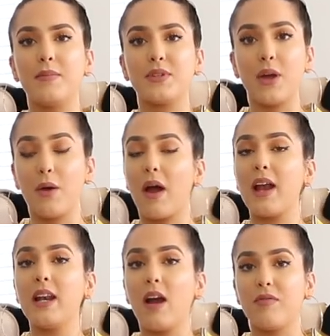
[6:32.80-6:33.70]
So
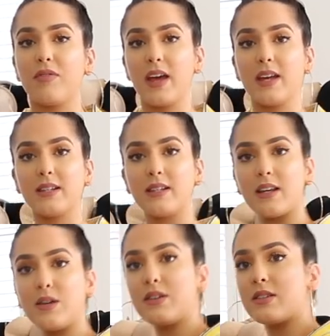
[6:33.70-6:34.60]
I love this.
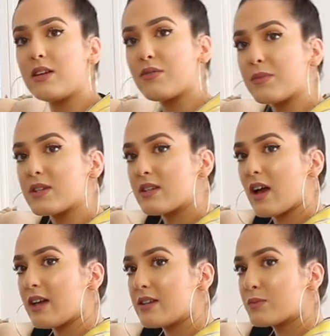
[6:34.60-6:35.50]
You can see from the
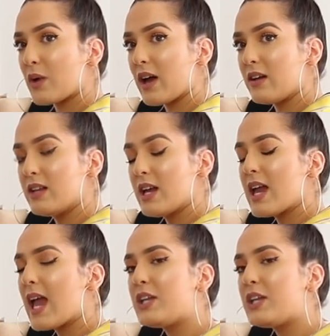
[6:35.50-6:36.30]
side as well.